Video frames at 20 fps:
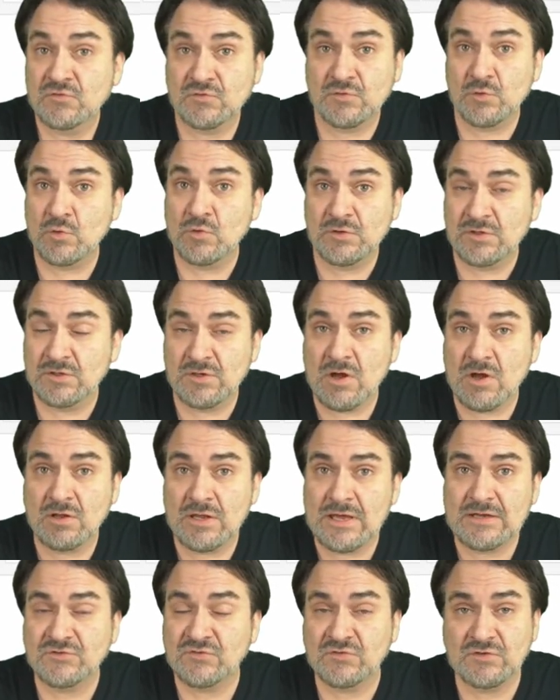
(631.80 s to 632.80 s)
So, in
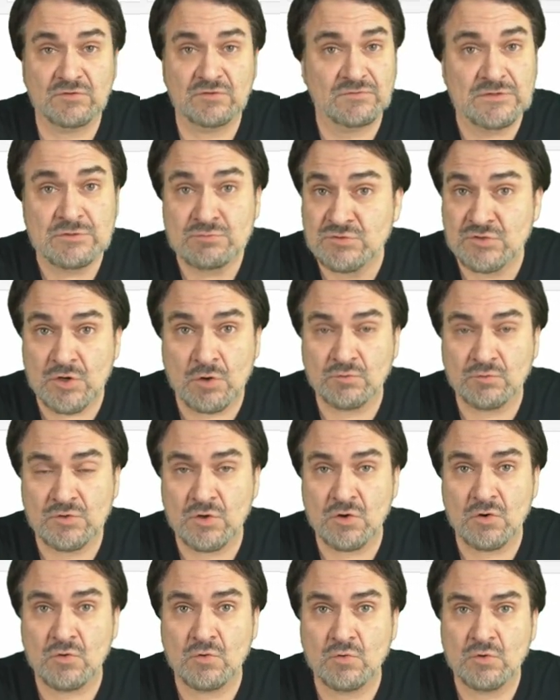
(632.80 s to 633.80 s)
all honesty, if you don't
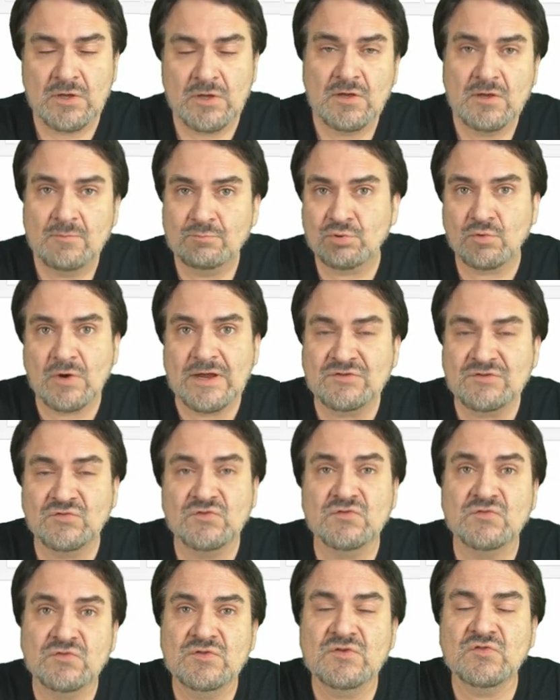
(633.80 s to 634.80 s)
know prices,